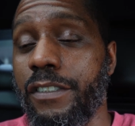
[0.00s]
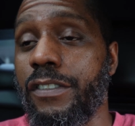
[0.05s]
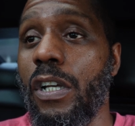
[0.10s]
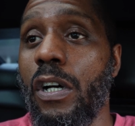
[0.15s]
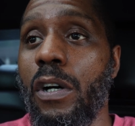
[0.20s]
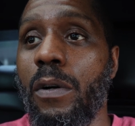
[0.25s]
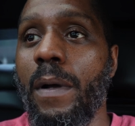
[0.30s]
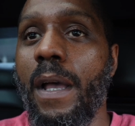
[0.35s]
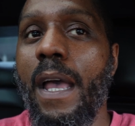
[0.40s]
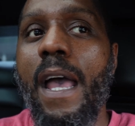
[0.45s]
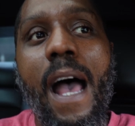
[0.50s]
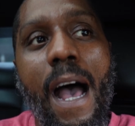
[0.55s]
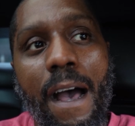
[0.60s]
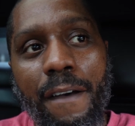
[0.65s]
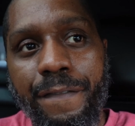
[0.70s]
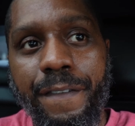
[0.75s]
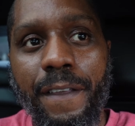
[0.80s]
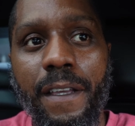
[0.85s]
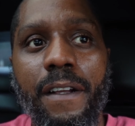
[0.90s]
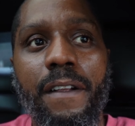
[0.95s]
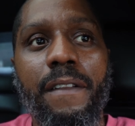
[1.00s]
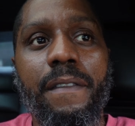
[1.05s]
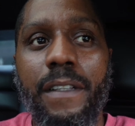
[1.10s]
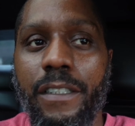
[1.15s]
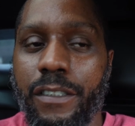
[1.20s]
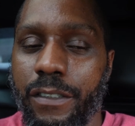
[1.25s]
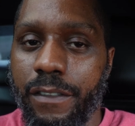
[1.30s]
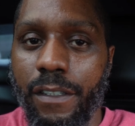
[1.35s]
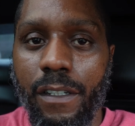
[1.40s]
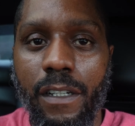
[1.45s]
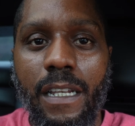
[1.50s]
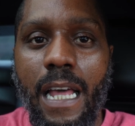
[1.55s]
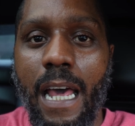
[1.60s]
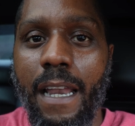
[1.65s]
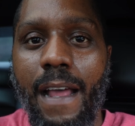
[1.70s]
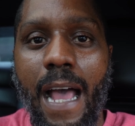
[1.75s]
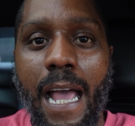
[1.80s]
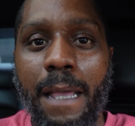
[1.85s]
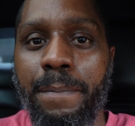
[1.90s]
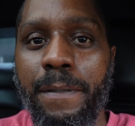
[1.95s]
So I figured it's still a
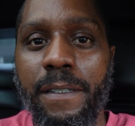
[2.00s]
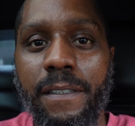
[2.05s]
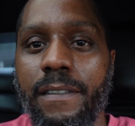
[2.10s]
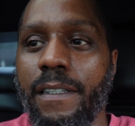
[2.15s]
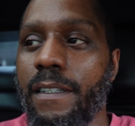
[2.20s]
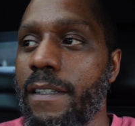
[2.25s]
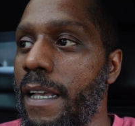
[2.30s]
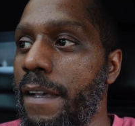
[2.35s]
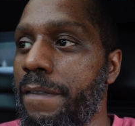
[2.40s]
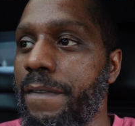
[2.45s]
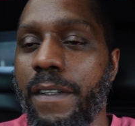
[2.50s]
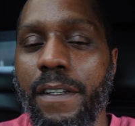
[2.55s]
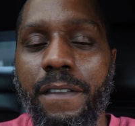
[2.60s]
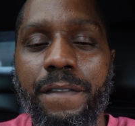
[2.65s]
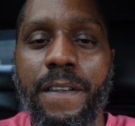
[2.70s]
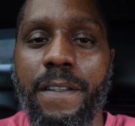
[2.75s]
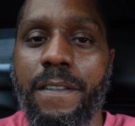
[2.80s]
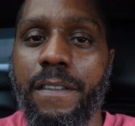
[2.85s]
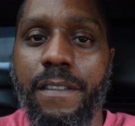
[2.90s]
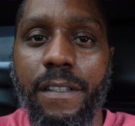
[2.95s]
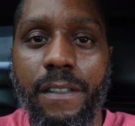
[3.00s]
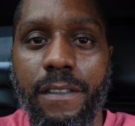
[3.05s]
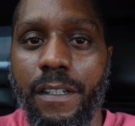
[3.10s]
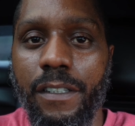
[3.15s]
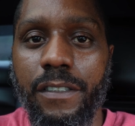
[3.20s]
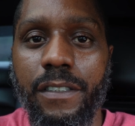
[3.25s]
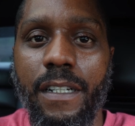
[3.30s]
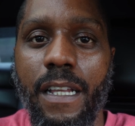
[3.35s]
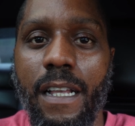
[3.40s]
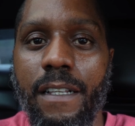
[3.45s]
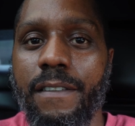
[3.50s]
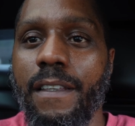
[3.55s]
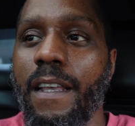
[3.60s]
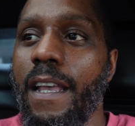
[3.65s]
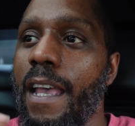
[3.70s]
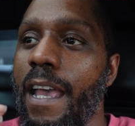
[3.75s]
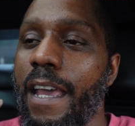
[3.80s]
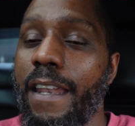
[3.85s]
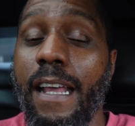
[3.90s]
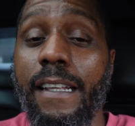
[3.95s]
lot of IPC left in the 5600X,
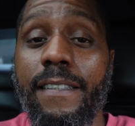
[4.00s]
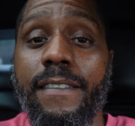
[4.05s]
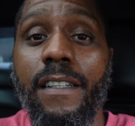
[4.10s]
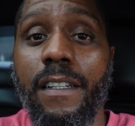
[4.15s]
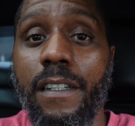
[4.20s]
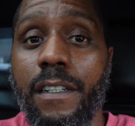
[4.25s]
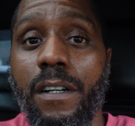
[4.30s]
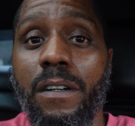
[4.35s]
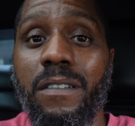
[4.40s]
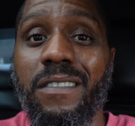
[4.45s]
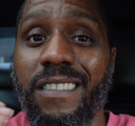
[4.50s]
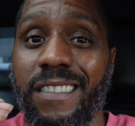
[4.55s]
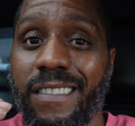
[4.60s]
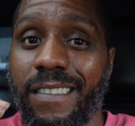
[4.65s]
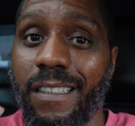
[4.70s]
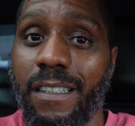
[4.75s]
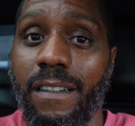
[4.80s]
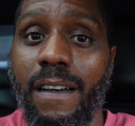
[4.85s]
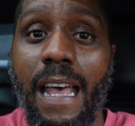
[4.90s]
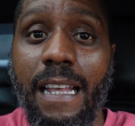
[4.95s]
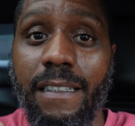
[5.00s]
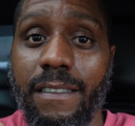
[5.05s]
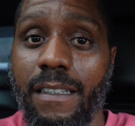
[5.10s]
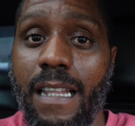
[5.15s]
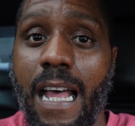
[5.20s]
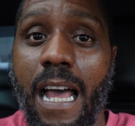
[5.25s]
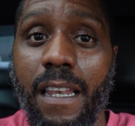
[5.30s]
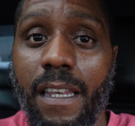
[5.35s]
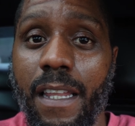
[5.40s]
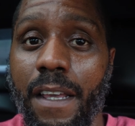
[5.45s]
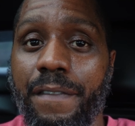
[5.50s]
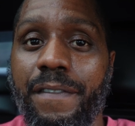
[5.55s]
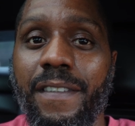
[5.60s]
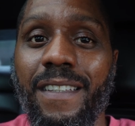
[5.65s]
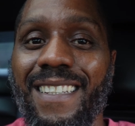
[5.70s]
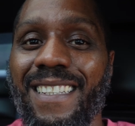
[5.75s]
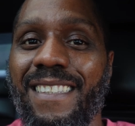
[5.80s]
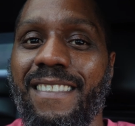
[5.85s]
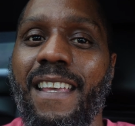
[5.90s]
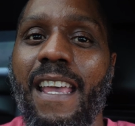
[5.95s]
and that silicone still has a lot left
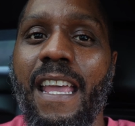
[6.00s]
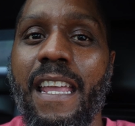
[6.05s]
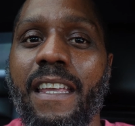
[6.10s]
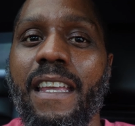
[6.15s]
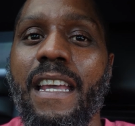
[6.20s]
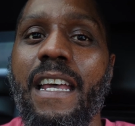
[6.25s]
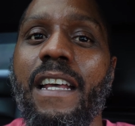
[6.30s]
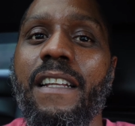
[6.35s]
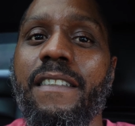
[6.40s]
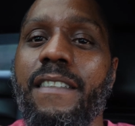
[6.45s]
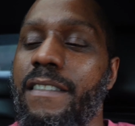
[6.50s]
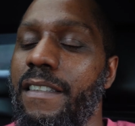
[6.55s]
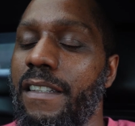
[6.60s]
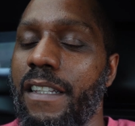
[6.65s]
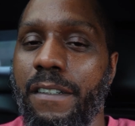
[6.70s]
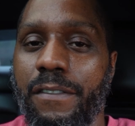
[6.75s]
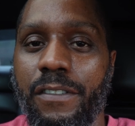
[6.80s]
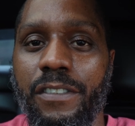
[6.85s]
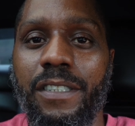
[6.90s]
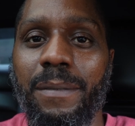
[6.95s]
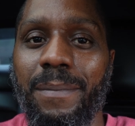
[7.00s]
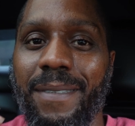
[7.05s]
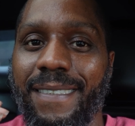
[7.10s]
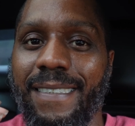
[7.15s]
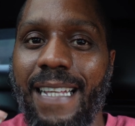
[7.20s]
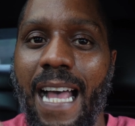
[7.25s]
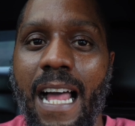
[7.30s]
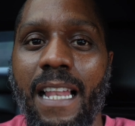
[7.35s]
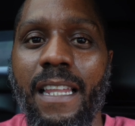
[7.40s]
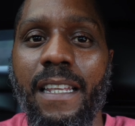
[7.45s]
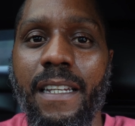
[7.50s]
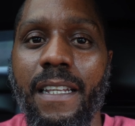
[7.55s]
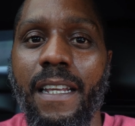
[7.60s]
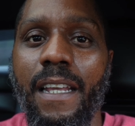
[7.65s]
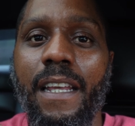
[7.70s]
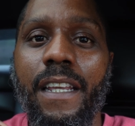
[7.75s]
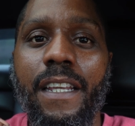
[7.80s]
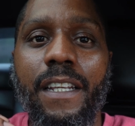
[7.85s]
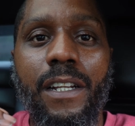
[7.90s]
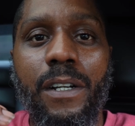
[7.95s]
in the tank to deliver some solid,
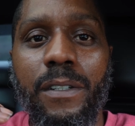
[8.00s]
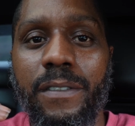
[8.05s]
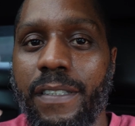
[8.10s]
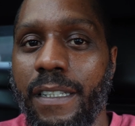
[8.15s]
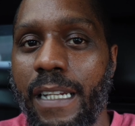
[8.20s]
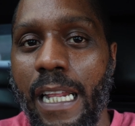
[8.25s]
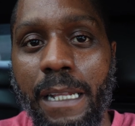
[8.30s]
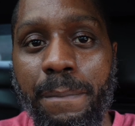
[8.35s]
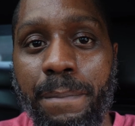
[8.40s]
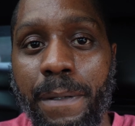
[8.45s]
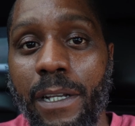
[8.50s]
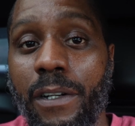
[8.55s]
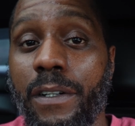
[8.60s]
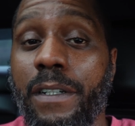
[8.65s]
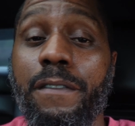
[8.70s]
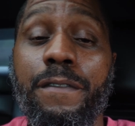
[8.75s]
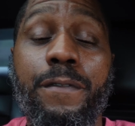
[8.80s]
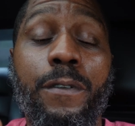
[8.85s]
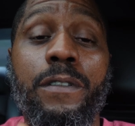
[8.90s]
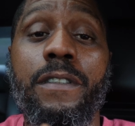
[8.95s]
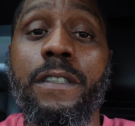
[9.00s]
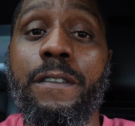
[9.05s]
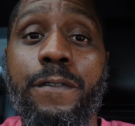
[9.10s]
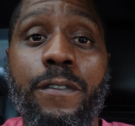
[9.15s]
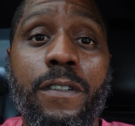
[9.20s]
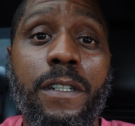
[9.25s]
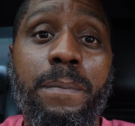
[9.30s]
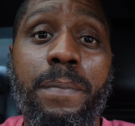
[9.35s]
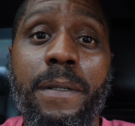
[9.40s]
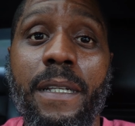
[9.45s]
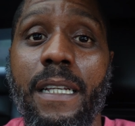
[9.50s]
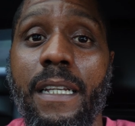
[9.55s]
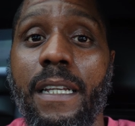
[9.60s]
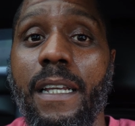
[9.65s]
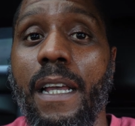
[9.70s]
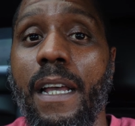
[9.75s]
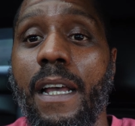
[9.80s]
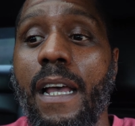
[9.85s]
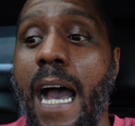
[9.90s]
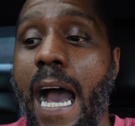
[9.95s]
you know, 1080p or even
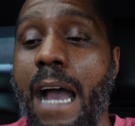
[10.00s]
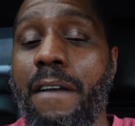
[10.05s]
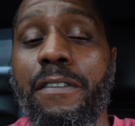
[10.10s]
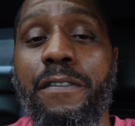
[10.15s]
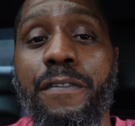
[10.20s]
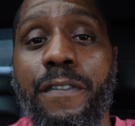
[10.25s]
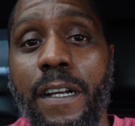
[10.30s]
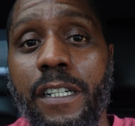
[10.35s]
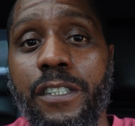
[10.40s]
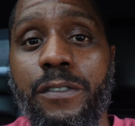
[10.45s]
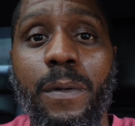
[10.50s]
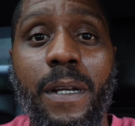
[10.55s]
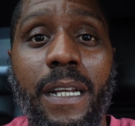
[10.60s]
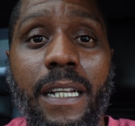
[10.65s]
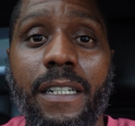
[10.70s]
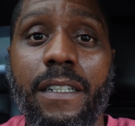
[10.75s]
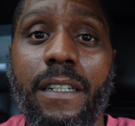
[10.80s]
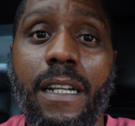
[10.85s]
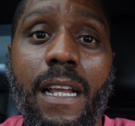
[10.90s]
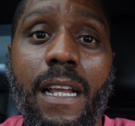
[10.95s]
1440p high refresh rate,